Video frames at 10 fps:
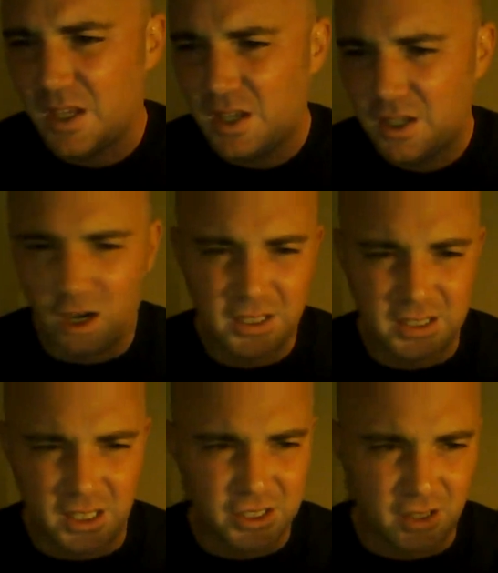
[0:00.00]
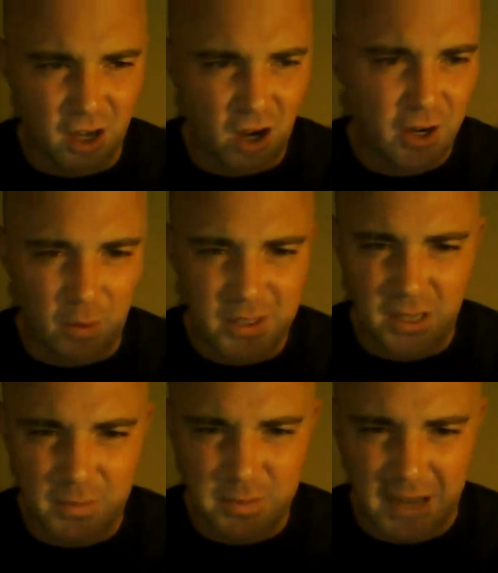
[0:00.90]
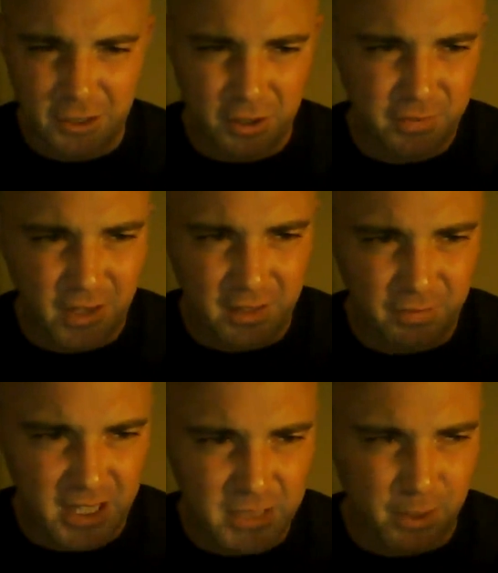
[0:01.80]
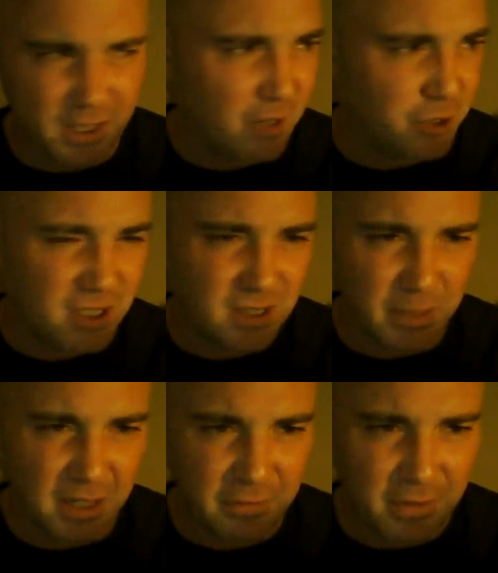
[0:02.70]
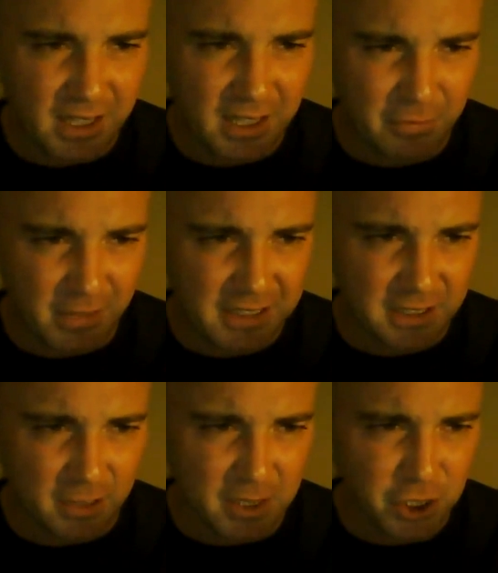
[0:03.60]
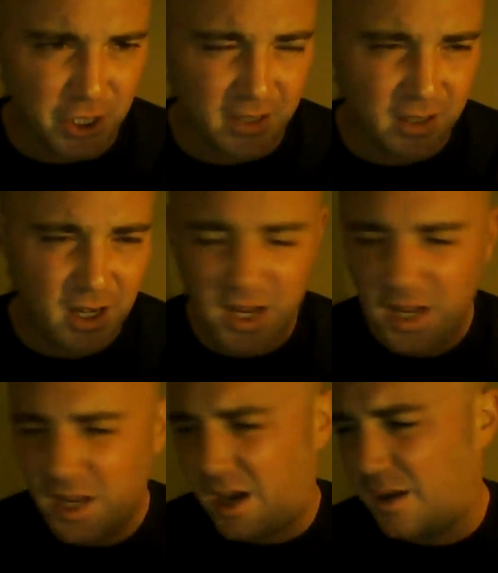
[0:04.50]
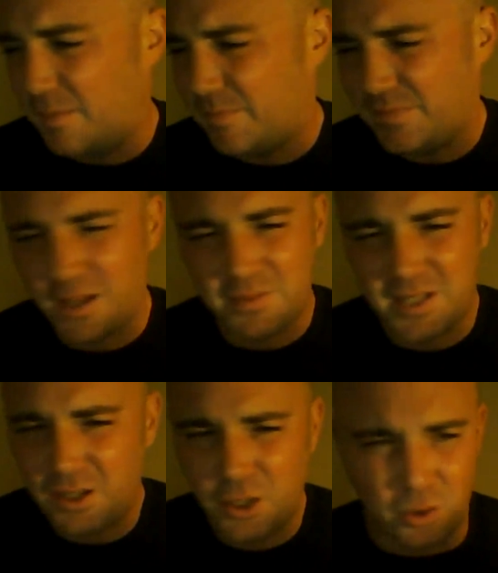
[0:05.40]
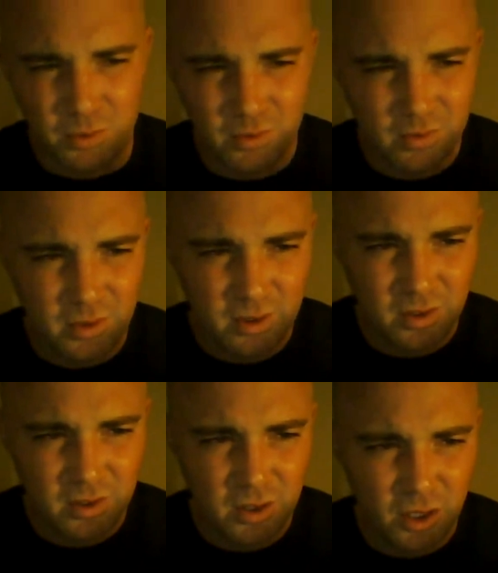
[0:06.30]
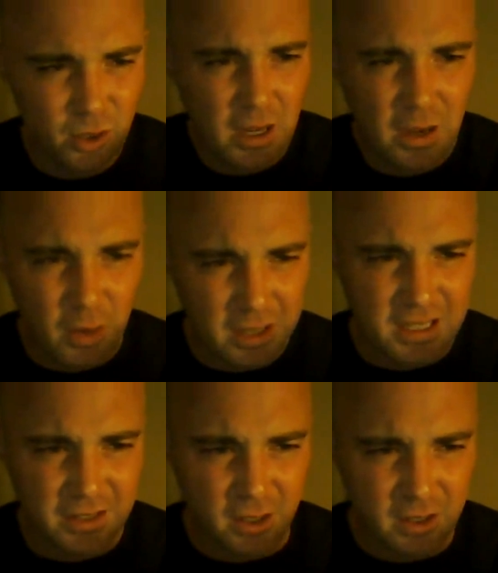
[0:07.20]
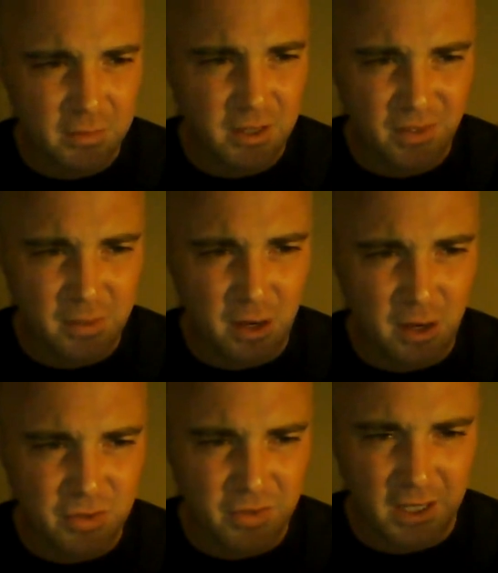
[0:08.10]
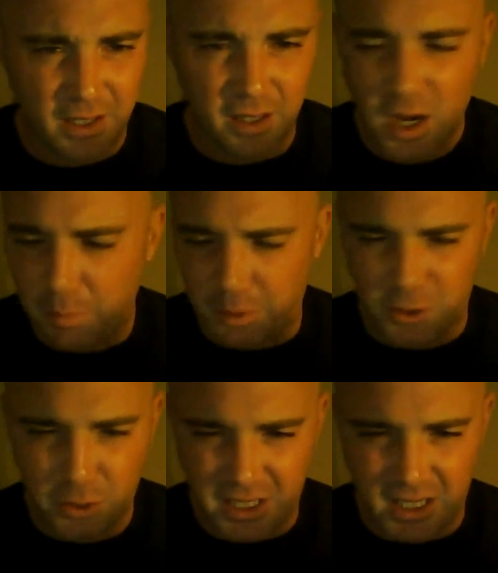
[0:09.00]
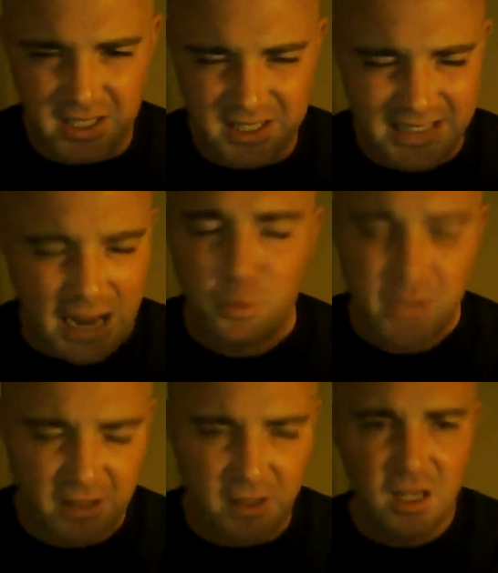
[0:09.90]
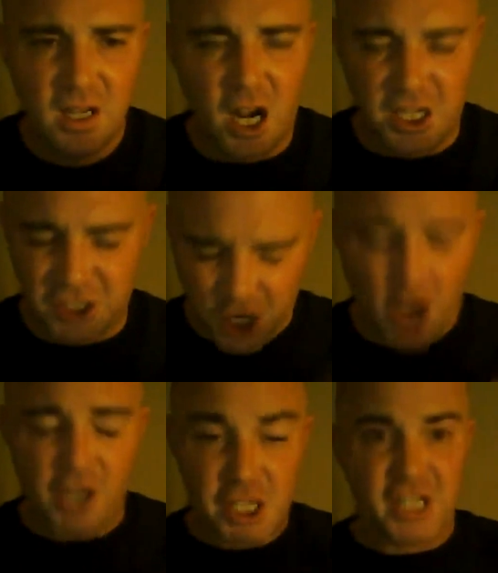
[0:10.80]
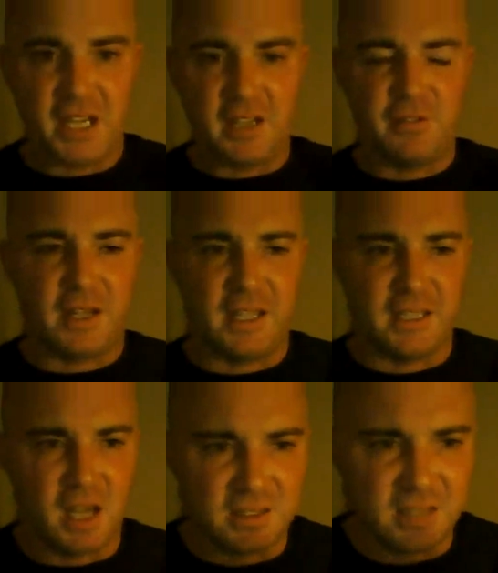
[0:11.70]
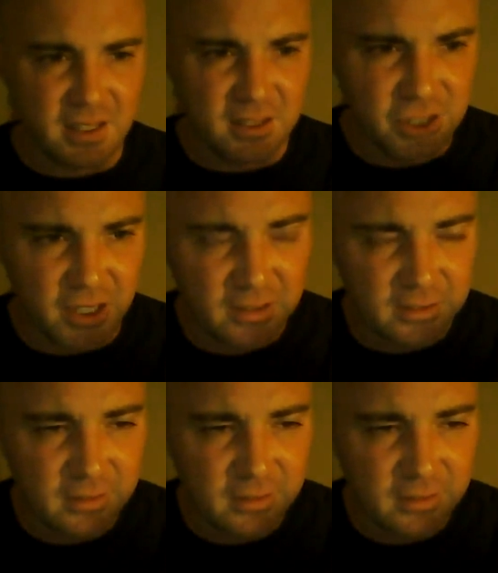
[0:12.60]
Carly Sunshine. Oh, it always comes back to her fucking Facebook and how she's the big fucking victim and shit. You know what I'm saying? Who else is out there? Give me a female who's fucking producing astonishing fucking content and shit.